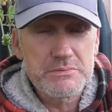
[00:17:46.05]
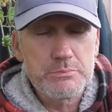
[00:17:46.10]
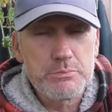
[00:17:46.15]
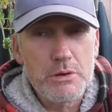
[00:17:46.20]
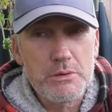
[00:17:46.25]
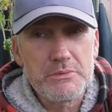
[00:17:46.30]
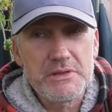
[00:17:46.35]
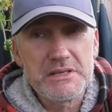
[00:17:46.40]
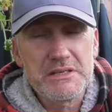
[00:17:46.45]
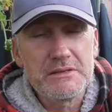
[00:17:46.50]

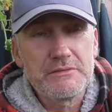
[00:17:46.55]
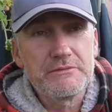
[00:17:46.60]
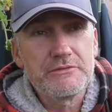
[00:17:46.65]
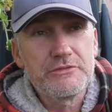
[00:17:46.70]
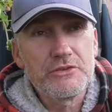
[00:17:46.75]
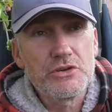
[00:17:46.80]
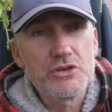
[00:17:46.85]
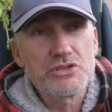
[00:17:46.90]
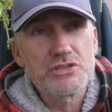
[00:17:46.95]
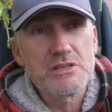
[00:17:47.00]
What they did
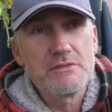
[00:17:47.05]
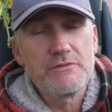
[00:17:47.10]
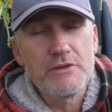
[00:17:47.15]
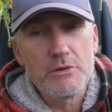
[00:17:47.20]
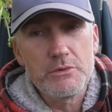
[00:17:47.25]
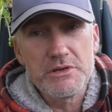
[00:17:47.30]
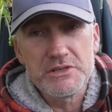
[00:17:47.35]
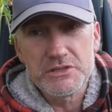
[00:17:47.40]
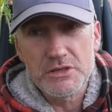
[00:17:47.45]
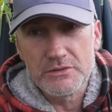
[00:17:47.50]
first, they
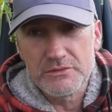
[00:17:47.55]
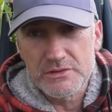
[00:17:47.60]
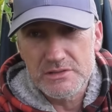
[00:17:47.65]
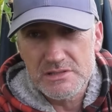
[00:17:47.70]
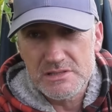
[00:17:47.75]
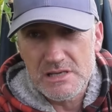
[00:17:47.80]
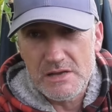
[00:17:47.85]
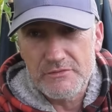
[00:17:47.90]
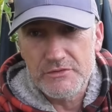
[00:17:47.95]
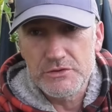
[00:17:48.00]
voted on the
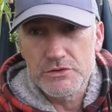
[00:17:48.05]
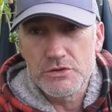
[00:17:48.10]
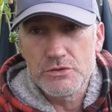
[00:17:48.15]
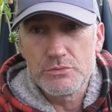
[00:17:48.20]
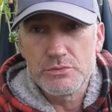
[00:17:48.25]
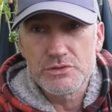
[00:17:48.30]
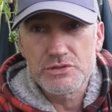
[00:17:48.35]
seven who